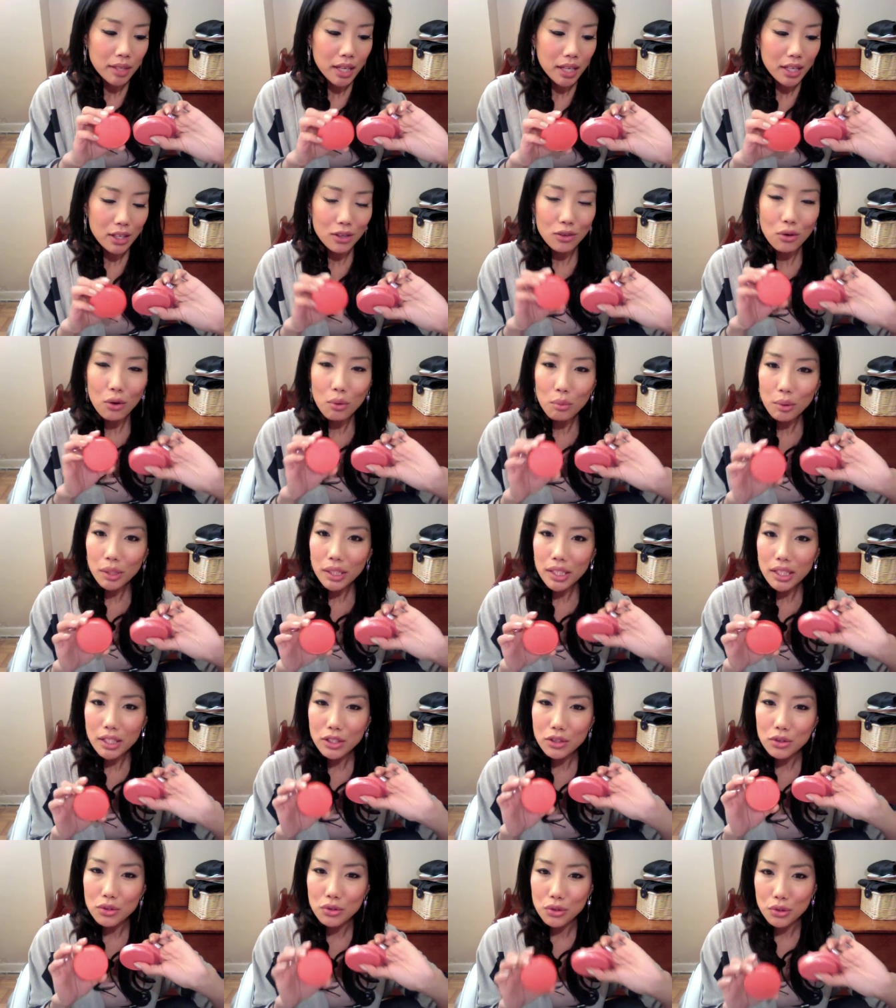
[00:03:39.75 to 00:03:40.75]
you don't really
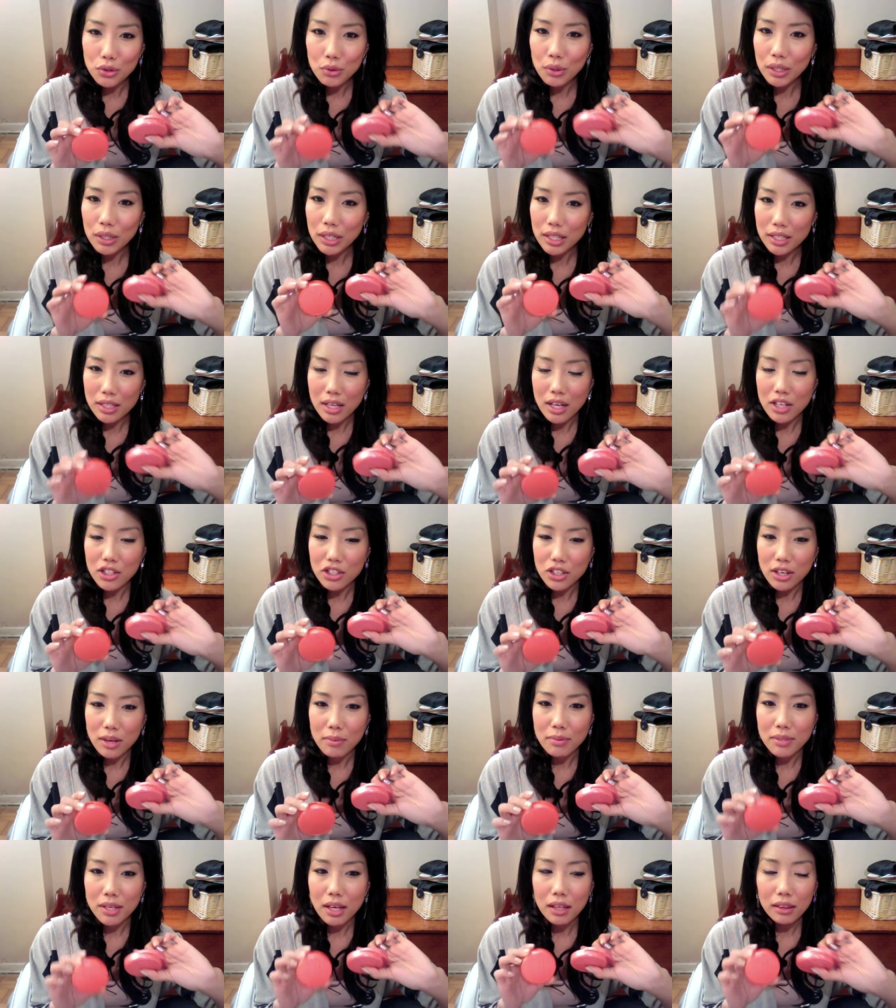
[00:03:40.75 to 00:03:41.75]
need to do any touch
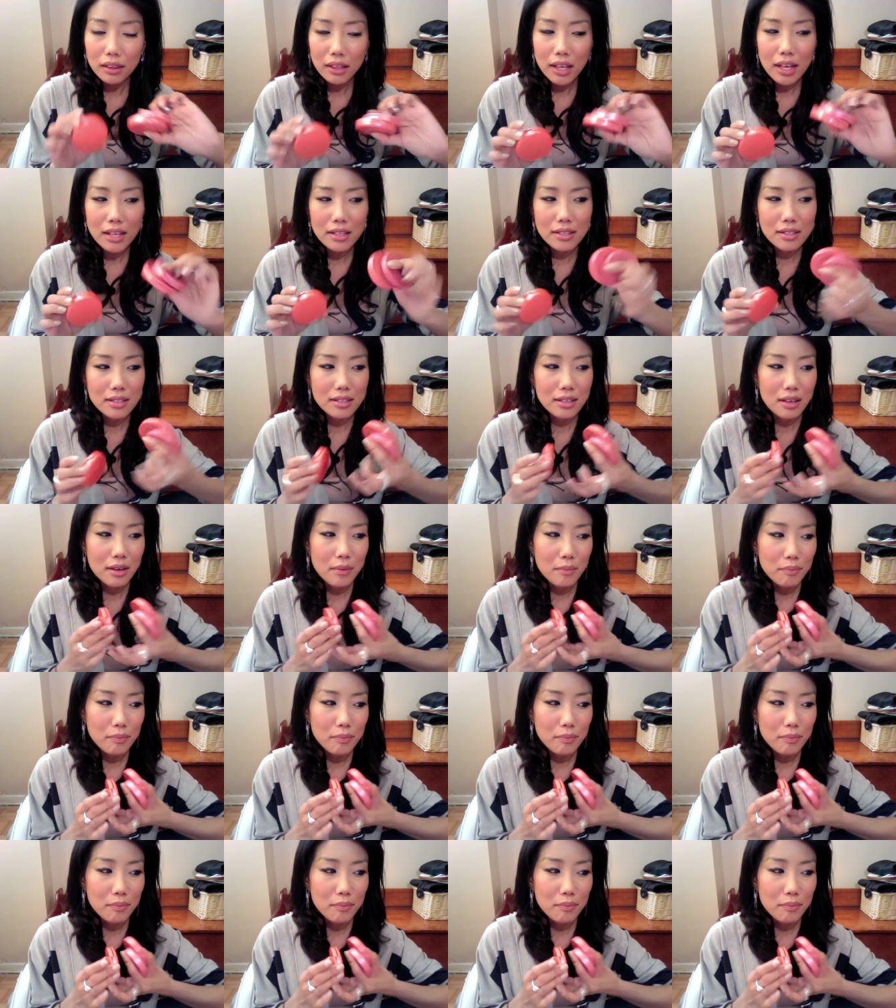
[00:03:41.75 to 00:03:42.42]
ups unless